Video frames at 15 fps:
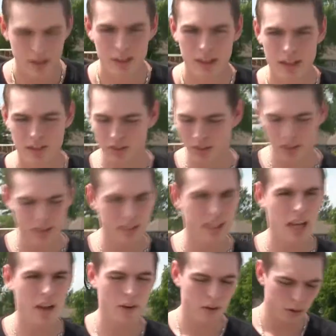Okay, so this is
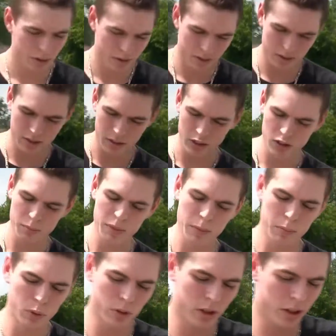how I grip my
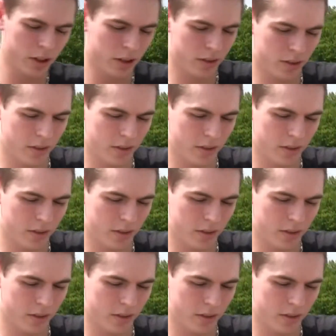board.